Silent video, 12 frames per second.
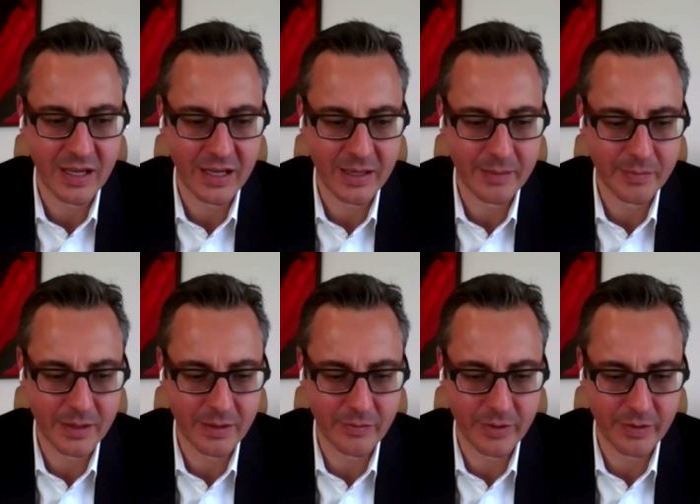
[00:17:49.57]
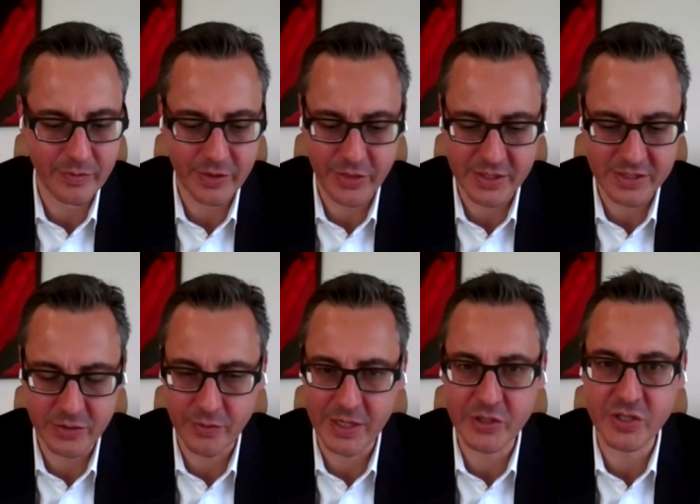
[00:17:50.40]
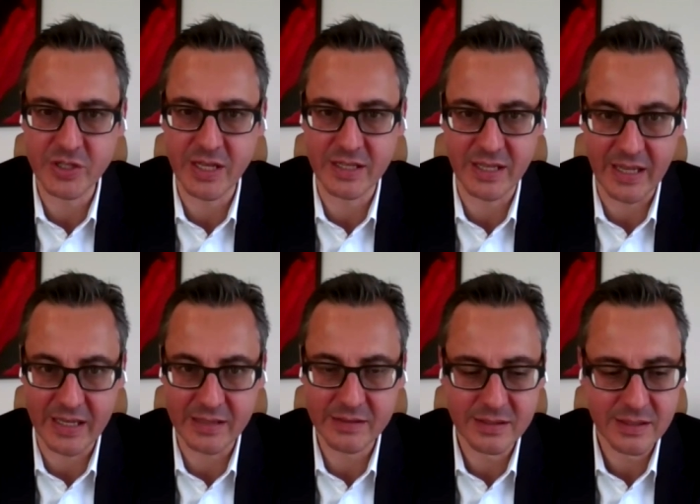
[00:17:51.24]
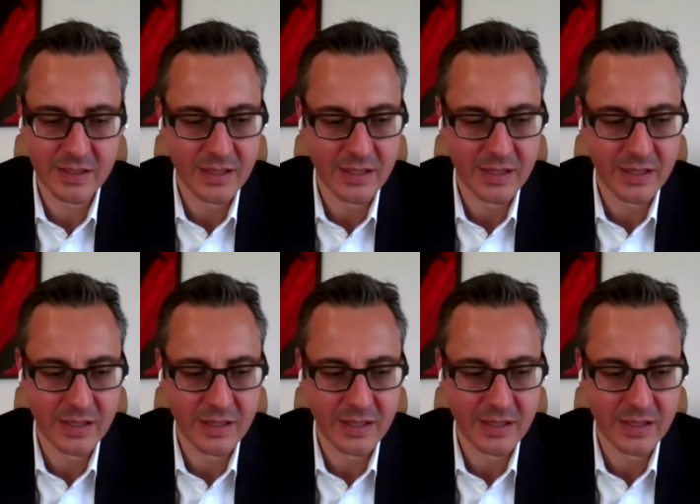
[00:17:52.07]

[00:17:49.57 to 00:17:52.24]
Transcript: um, with, with the situation at hand.